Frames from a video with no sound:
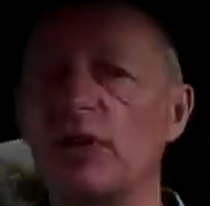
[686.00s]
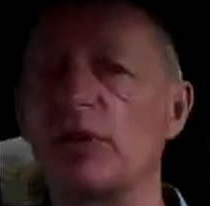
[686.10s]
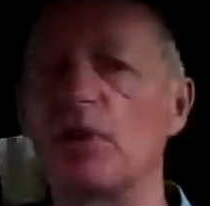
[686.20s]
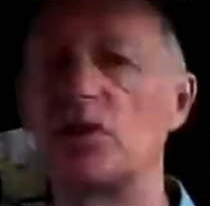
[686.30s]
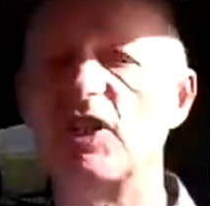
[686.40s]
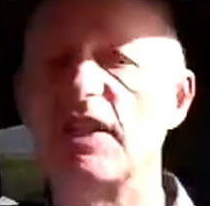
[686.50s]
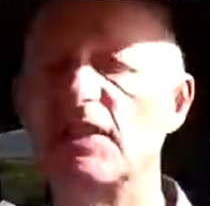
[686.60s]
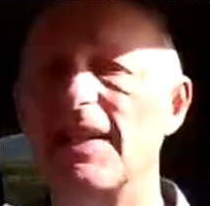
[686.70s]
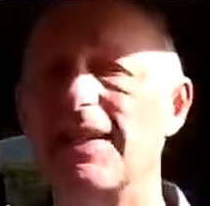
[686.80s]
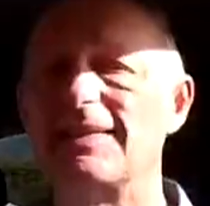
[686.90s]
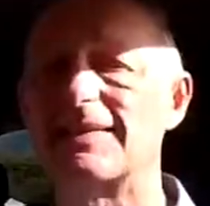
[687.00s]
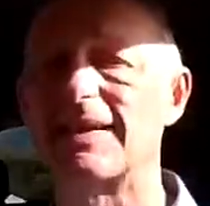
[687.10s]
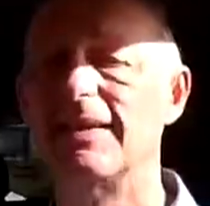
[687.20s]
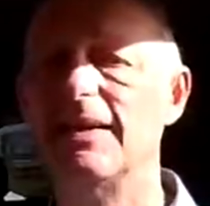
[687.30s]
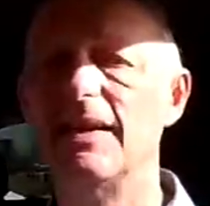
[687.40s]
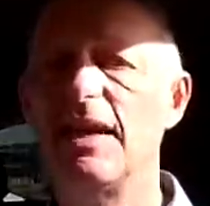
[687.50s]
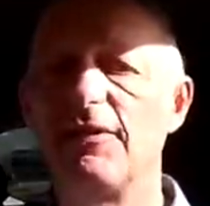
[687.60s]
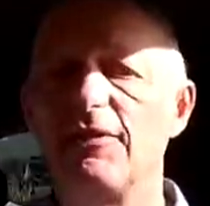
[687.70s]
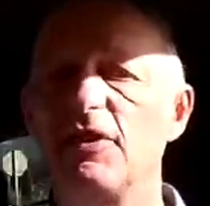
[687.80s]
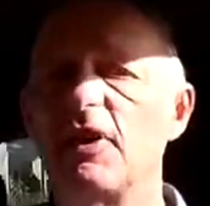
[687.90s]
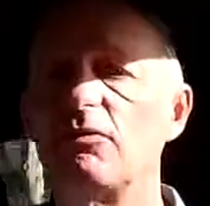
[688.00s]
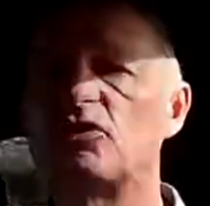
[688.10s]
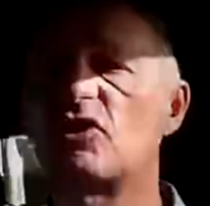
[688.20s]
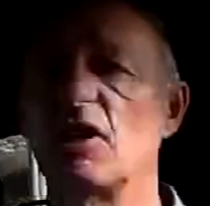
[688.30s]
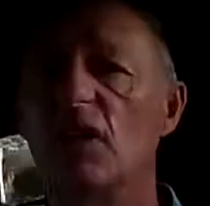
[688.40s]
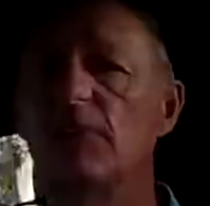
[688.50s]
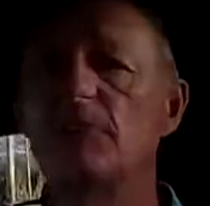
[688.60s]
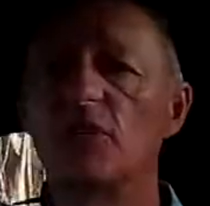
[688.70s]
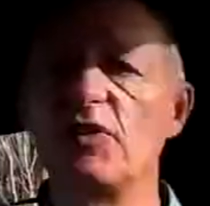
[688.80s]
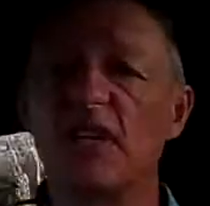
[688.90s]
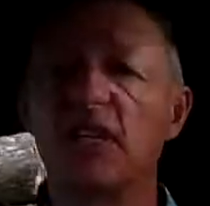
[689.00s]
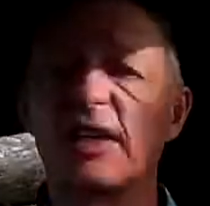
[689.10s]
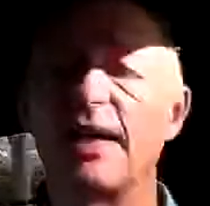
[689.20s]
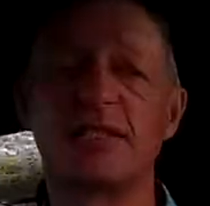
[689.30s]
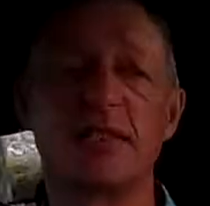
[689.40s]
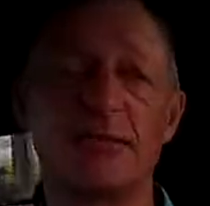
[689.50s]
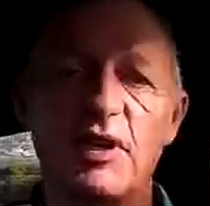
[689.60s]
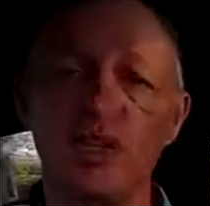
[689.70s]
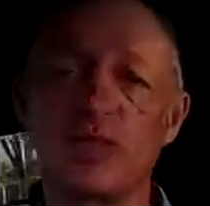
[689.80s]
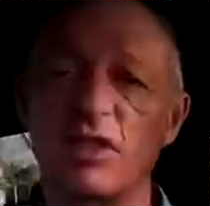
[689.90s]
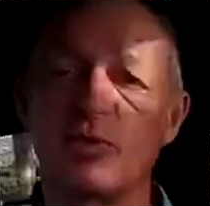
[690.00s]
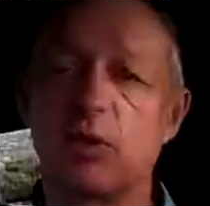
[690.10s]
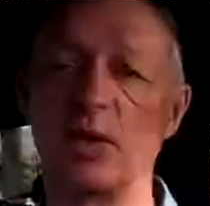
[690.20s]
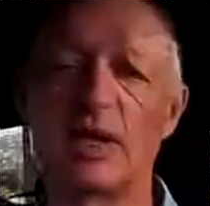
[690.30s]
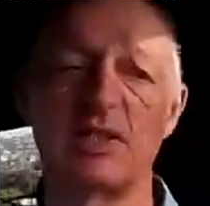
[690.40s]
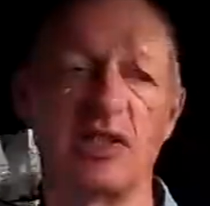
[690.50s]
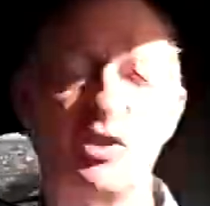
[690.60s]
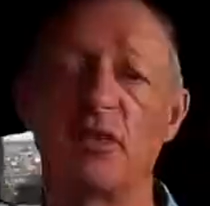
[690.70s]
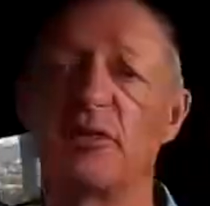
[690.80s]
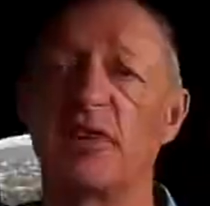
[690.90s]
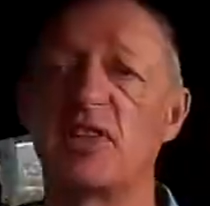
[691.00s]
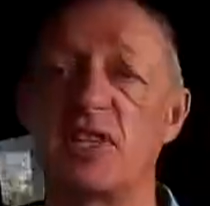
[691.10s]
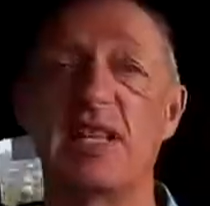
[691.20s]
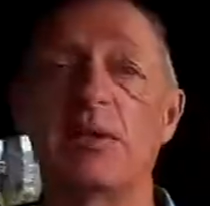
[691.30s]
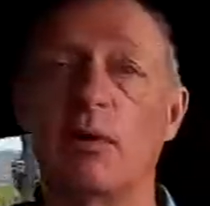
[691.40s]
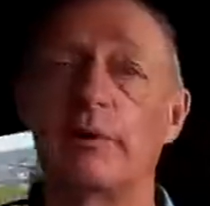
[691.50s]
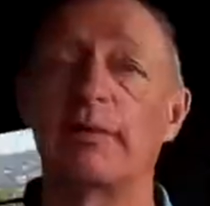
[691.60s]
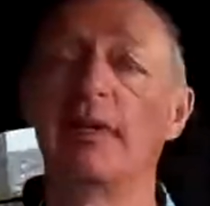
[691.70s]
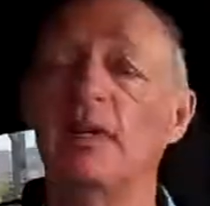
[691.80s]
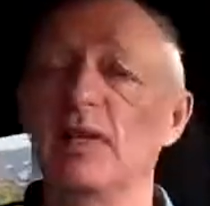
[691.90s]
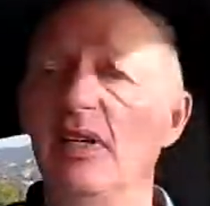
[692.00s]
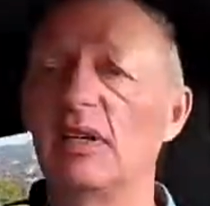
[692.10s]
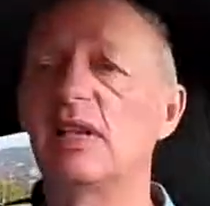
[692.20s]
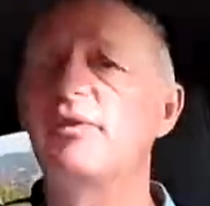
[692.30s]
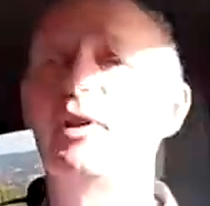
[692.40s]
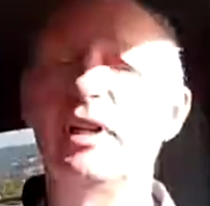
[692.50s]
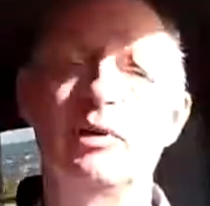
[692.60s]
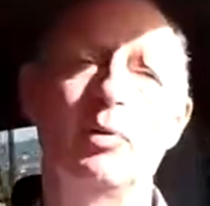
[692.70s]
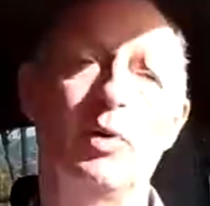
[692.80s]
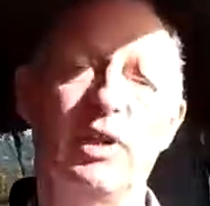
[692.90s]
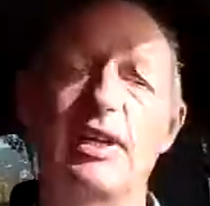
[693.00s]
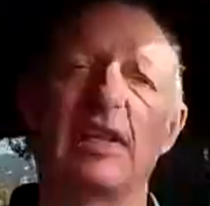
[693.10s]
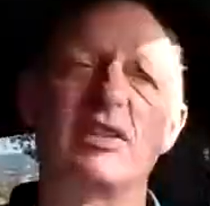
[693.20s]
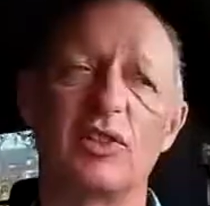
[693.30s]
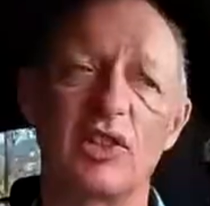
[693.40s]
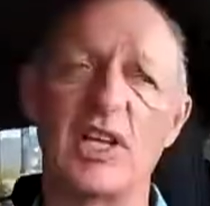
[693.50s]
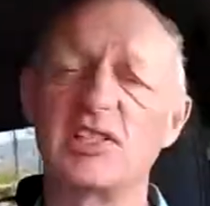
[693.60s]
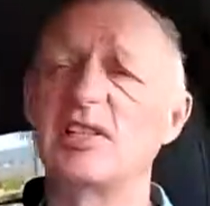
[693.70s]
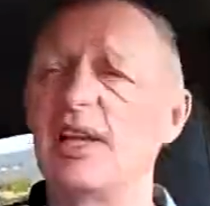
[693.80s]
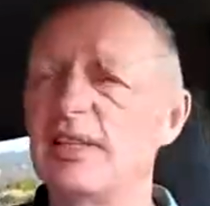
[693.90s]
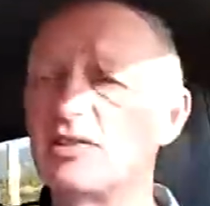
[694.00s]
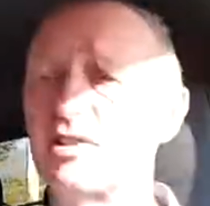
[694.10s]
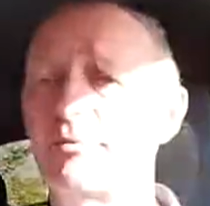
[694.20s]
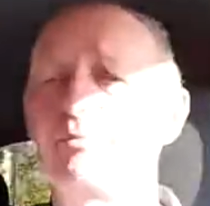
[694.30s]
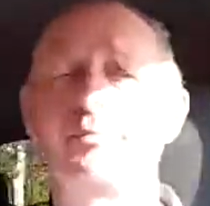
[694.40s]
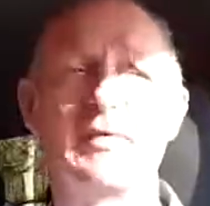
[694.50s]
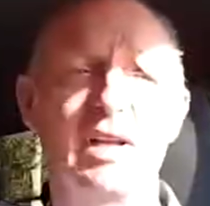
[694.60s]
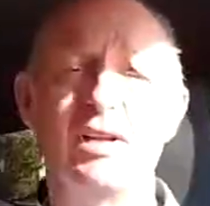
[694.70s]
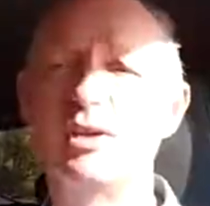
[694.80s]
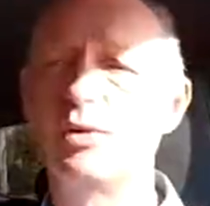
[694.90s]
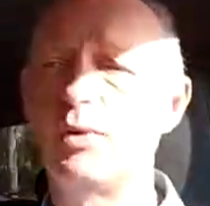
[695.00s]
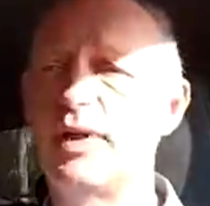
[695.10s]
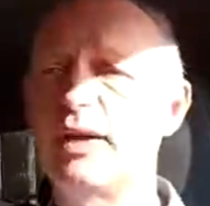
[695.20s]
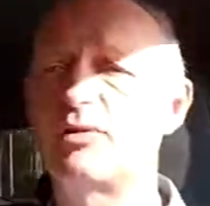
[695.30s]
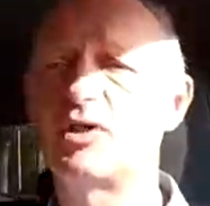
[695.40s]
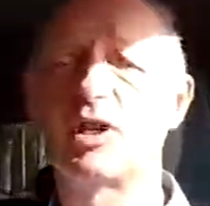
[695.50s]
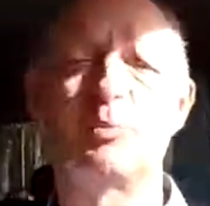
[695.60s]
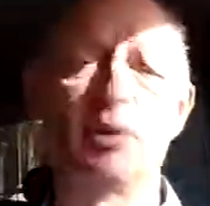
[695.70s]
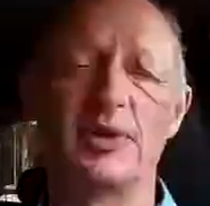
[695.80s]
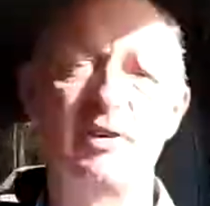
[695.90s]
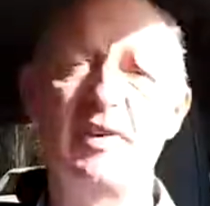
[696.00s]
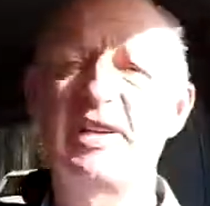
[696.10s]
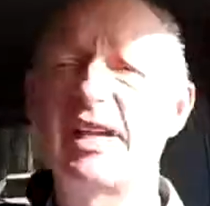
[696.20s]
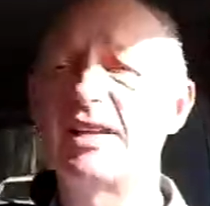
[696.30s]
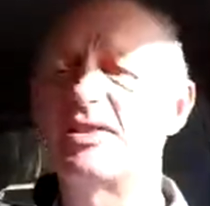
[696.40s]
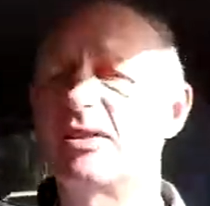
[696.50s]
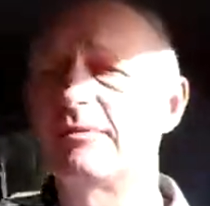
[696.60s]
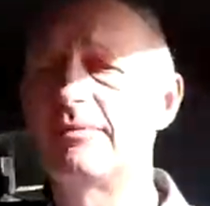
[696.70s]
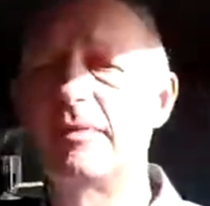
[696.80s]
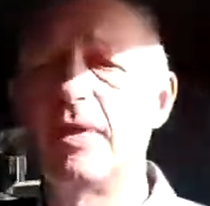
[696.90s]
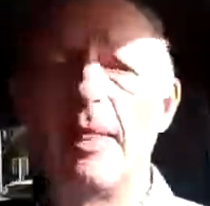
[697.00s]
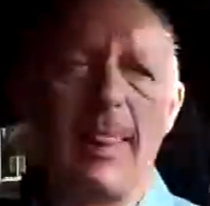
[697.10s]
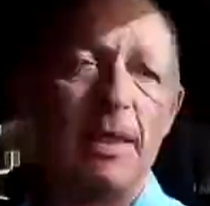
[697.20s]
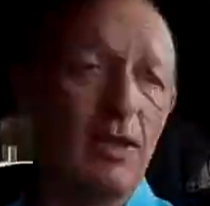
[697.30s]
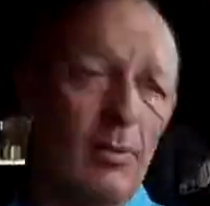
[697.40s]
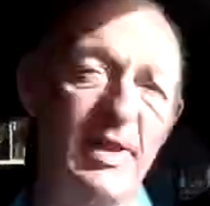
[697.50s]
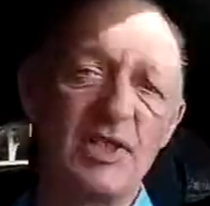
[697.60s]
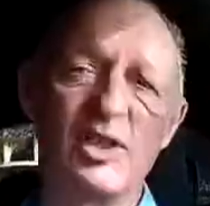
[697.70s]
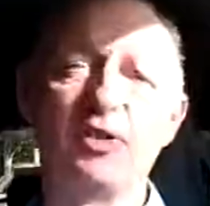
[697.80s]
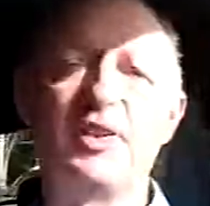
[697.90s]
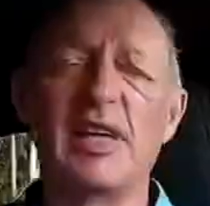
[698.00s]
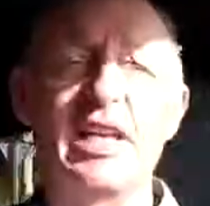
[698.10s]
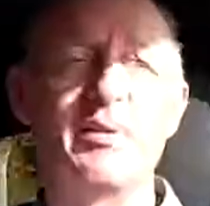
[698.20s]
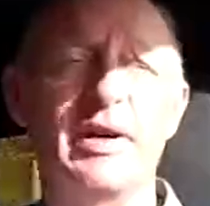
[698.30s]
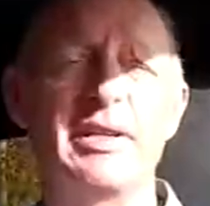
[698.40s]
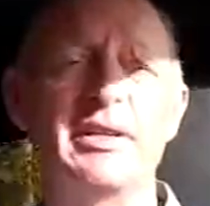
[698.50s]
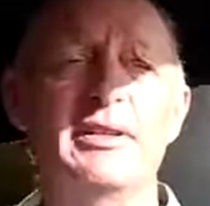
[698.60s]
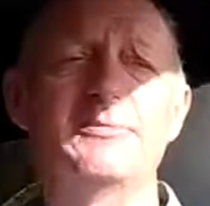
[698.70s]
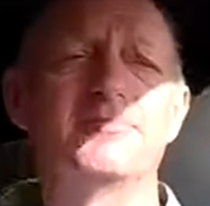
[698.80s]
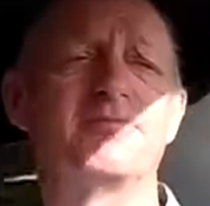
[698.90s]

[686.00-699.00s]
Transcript: where you want to change lanes, if you don't do the indicating first, it will actually sort of tell you off. It'll give you a little warning that you're changing lanes without putting your indicators on. I mean, that's a good thing anyway, you know.